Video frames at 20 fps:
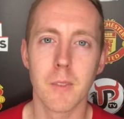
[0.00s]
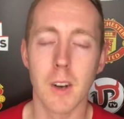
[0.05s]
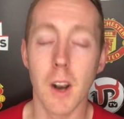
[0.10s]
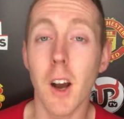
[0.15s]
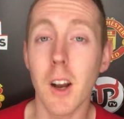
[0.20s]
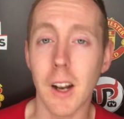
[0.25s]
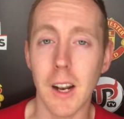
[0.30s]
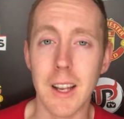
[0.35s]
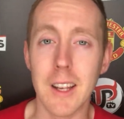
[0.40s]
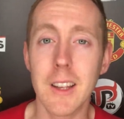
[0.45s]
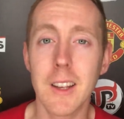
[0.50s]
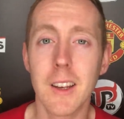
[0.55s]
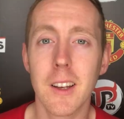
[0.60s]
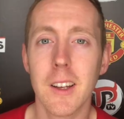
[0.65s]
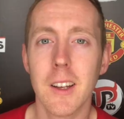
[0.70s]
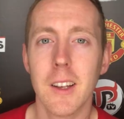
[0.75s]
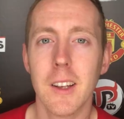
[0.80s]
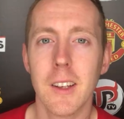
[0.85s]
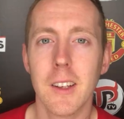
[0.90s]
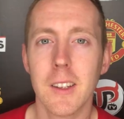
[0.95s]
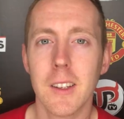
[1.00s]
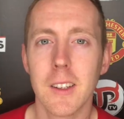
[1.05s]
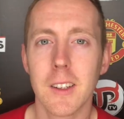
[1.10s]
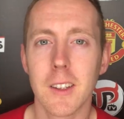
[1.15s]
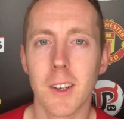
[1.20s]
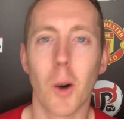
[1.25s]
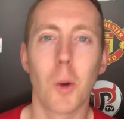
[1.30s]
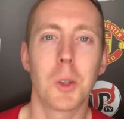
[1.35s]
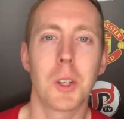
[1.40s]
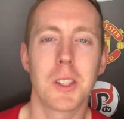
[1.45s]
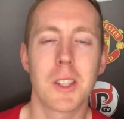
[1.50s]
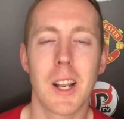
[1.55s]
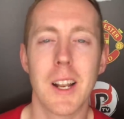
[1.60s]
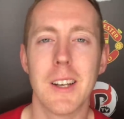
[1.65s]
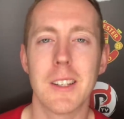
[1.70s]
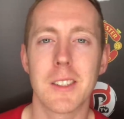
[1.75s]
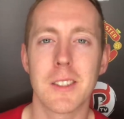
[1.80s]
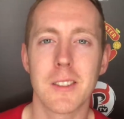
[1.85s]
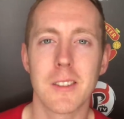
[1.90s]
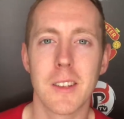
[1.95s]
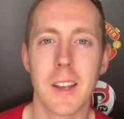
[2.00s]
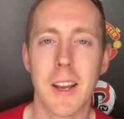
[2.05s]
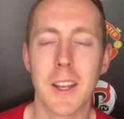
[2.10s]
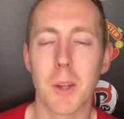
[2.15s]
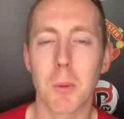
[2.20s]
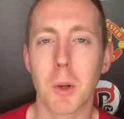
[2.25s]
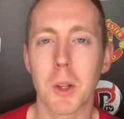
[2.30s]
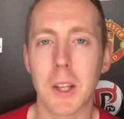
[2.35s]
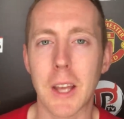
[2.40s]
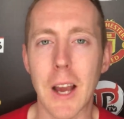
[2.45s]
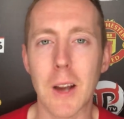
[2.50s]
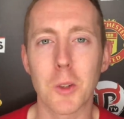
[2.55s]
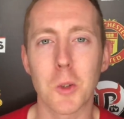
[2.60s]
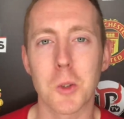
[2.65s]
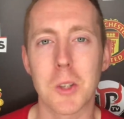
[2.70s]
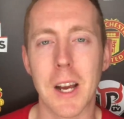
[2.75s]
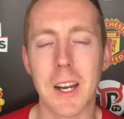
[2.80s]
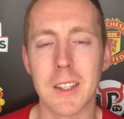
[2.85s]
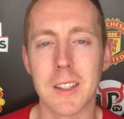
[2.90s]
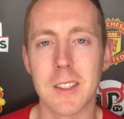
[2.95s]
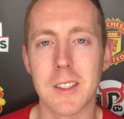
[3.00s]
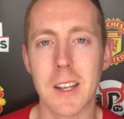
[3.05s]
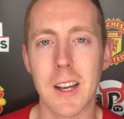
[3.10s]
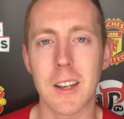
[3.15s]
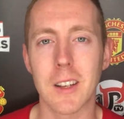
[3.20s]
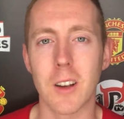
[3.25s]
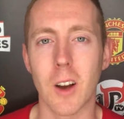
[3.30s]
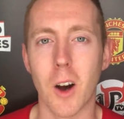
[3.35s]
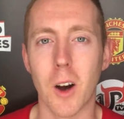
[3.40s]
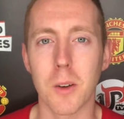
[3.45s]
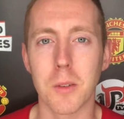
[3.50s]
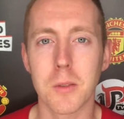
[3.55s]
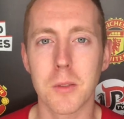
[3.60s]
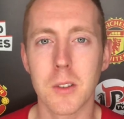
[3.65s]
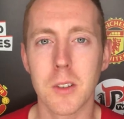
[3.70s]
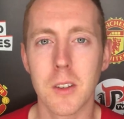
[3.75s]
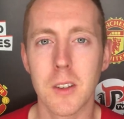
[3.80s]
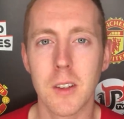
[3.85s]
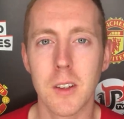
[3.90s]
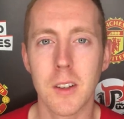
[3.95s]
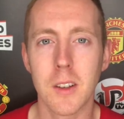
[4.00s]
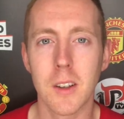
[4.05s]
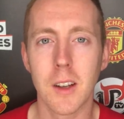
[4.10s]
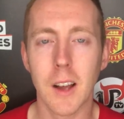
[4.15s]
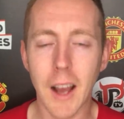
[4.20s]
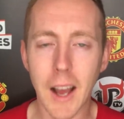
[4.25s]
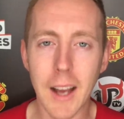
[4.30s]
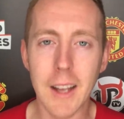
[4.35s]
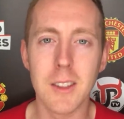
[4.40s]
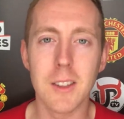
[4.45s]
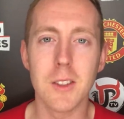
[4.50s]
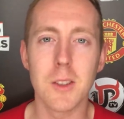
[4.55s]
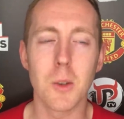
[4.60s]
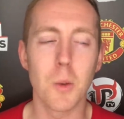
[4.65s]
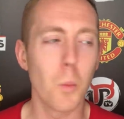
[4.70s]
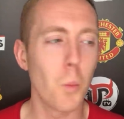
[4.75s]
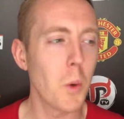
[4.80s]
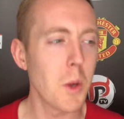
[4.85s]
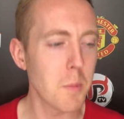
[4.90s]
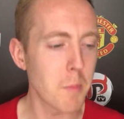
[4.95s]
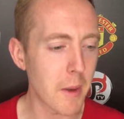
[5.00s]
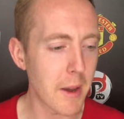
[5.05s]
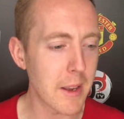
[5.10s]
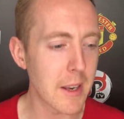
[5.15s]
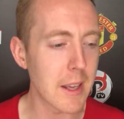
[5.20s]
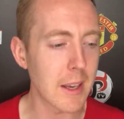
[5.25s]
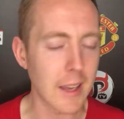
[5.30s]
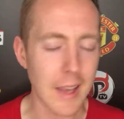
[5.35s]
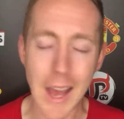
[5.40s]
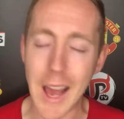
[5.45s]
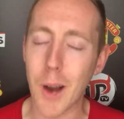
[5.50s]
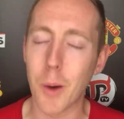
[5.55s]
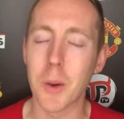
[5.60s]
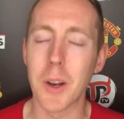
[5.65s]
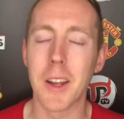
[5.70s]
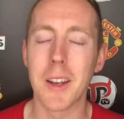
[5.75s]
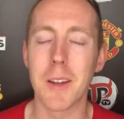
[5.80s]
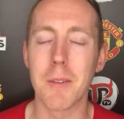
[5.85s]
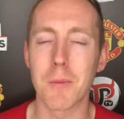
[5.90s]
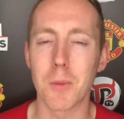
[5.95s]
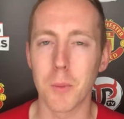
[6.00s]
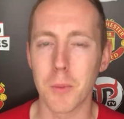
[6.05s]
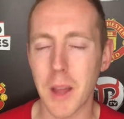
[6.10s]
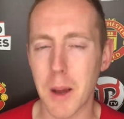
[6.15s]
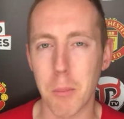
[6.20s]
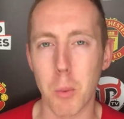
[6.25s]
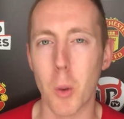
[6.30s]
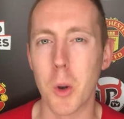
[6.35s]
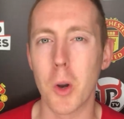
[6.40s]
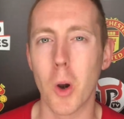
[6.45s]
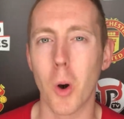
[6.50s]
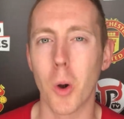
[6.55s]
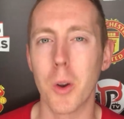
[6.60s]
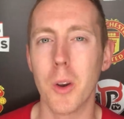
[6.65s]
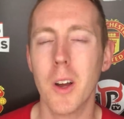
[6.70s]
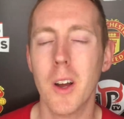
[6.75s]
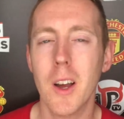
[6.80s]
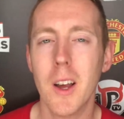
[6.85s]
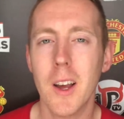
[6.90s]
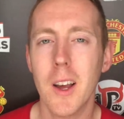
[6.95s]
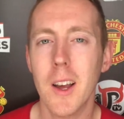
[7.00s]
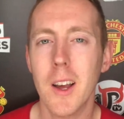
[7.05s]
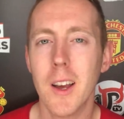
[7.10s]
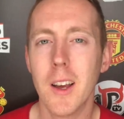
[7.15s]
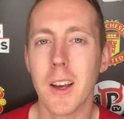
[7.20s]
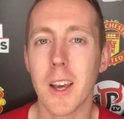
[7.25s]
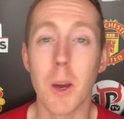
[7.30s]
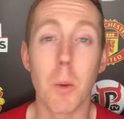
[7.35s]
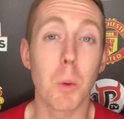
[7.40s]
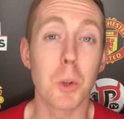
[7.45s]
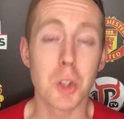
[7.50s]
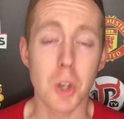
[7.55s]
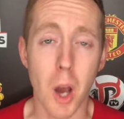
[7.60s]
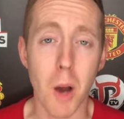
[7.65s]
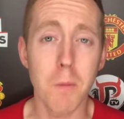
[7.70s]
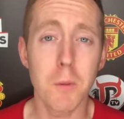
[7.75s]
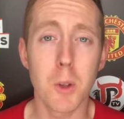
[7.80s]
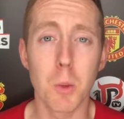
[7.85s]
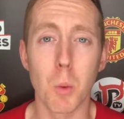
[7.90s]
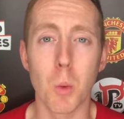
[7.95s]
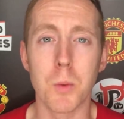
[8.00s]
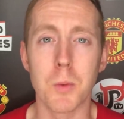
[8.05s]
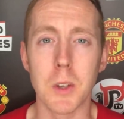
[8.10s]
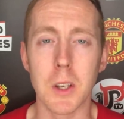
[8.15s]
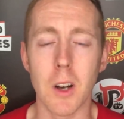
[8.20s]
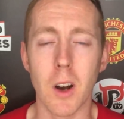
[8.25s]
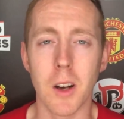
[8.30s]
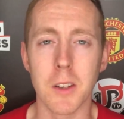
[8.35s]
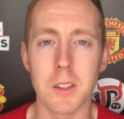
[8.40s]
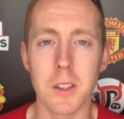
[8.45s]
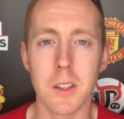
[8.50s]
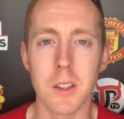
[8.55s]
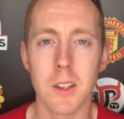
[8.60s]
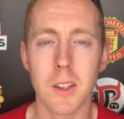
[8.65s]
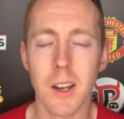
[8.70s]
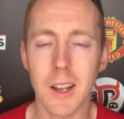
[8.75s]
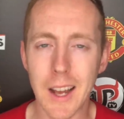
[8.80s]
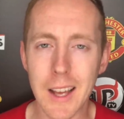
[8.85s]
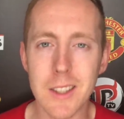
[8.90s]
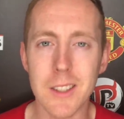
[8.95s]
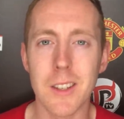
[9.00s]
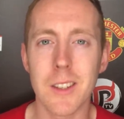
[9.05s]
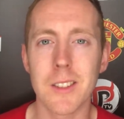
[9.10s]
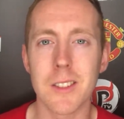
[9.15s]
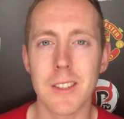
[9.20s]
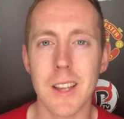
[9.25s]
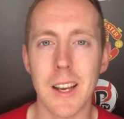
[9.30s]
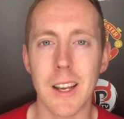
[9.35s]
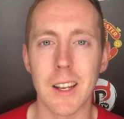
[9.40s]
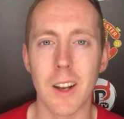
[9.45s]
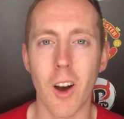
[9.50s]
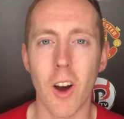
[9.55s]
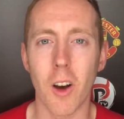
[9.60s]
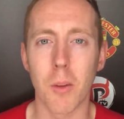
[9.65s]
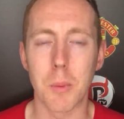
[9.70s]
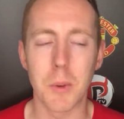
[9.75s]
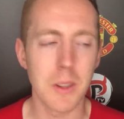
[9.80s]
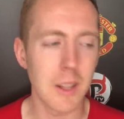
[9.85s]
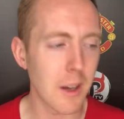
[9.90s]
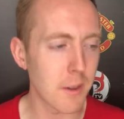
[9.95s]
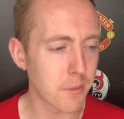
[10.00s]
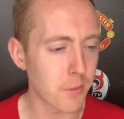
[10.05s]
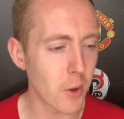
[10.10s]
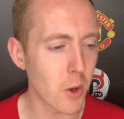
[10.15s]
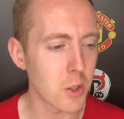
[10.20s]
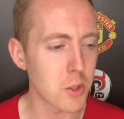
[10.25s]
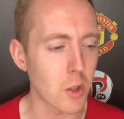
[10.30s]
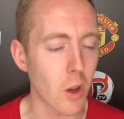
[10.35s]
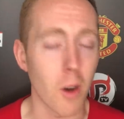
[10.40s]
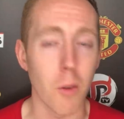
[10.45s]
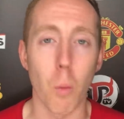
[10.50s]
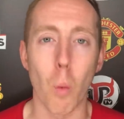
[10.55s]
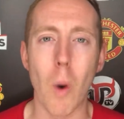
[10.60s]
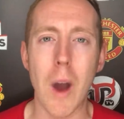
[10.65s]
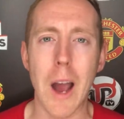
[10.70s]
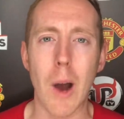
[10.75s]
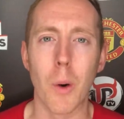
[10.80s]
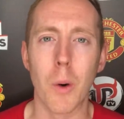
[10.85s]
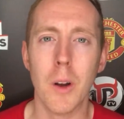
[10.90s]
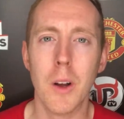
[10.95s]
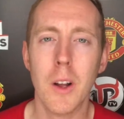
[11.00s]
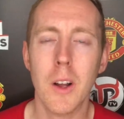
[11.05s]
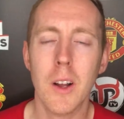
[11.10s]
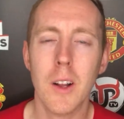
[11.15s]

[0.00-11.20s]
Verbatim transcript: Luckily, Colchester let us hit them on the counter attack in the second half, and we made it count. And then from that point on, it was comfortable for United. An excellent second half. But in that first half, wow.